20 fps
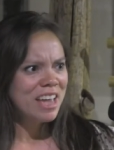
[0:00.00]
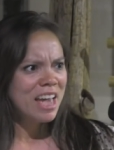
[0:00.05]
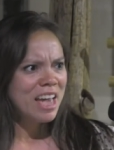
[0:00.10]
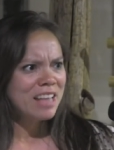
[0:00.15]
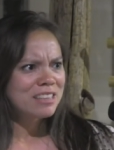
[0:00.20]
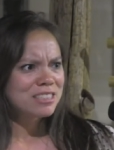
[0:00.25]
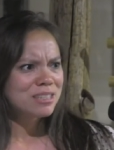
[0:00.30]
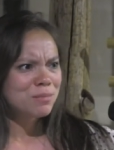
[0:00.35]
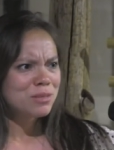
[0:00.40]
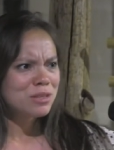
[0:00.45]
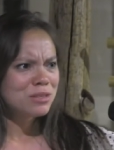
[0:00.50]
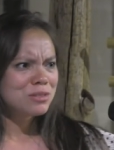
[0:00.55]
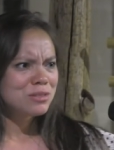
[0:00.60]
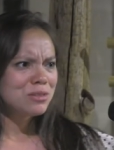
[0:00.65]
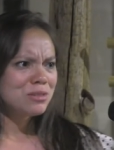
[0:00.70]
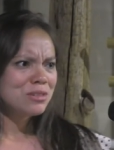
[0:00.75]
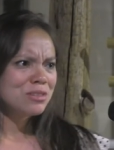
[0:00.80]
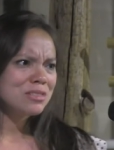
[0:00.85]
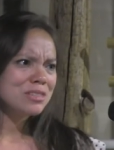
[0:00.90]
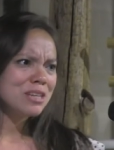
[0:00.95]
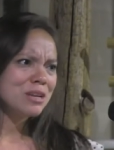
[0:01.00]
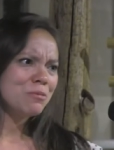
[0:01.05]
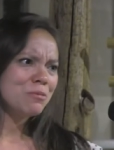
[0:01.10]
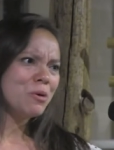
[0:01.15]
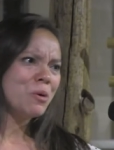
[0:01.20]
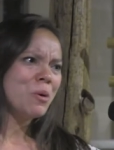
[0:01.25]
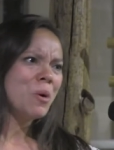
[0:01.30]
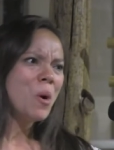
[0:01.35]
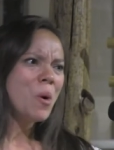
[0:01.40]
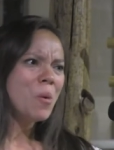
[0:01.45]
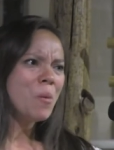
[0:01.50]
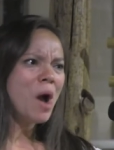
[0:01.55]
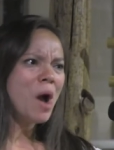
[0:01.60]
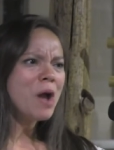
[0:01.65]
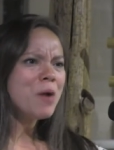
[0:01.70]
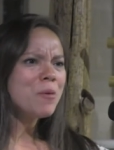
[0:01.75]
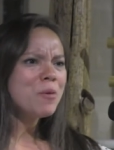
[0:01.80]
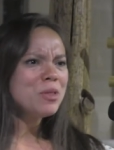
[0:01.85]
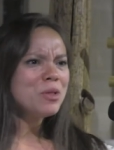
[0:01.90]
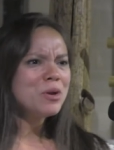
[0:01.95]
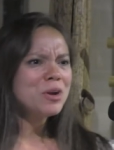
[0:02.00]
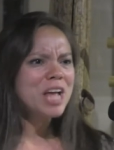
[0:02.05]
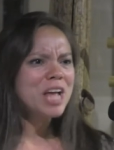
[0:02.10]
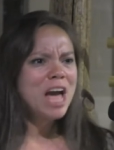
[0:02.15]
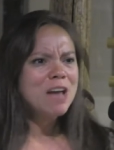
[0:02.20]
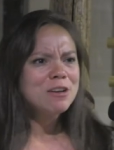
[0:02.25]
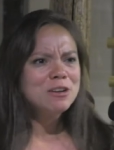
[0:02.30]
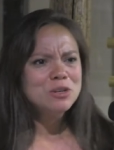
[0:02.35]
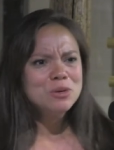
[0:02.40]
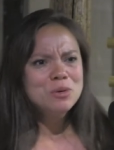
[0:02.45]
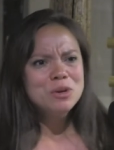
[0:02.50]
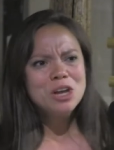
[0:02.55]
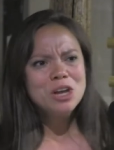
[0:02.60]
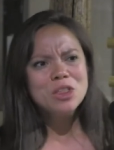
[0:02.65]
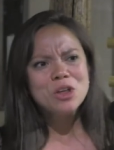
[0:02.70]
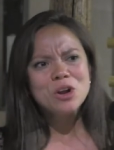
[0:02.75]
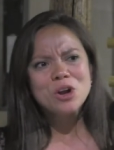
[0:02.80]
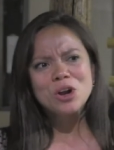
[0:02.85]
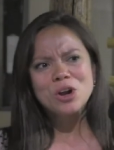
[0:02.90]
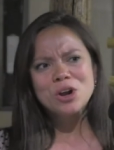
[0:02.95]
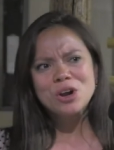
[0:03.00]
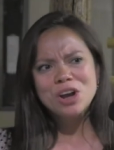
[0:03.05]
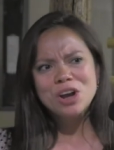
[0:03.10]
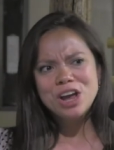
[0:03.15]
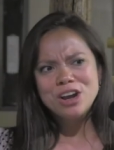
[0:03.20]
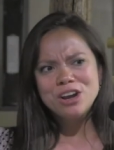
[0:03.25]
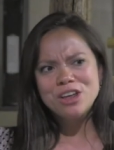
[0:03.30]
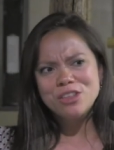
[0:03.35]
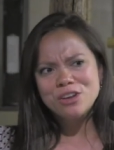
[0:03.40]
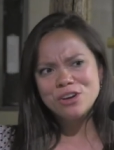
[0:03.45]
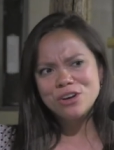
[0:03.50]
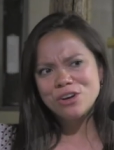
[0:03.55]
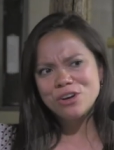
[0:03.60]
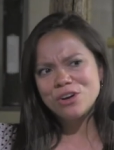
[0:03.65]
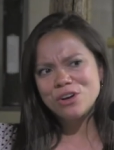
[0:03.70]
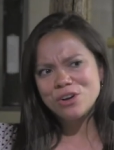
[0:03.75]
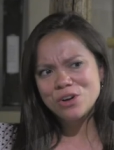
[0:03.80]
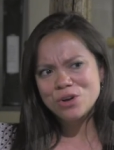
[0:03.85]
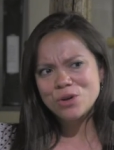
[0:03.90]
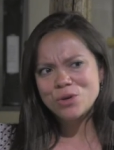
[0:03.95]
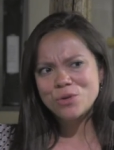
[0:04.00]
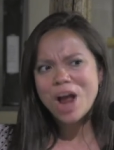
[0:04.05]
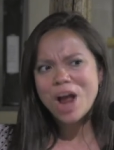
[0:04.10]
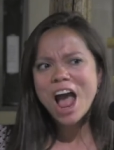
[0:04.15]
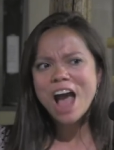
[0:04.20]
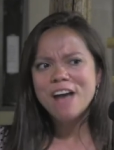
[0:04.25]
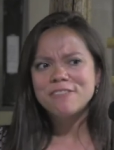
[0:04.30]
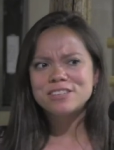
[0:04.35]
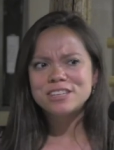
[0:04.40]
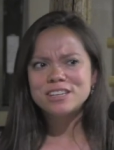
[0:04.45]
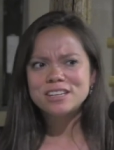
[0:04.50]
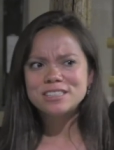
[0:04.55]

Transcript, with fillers: And some of the students said, well, why are we learning how to do another, another craft?